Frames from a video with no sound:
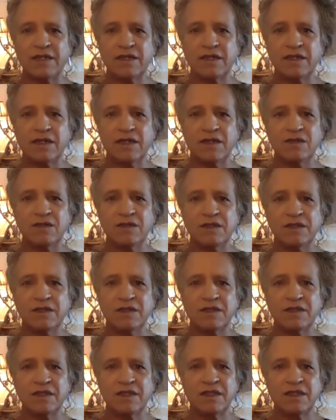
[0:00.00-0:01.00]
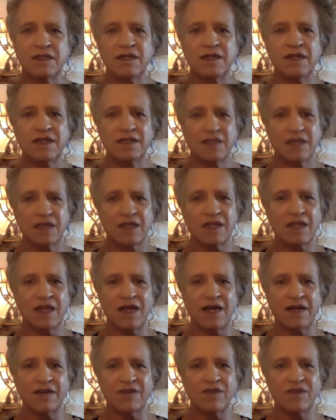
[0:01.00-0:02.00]
You know, and it's a
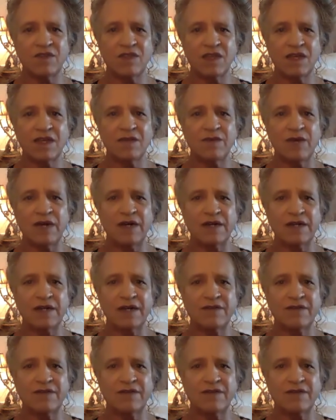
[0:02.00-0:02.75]
lot if you think about it.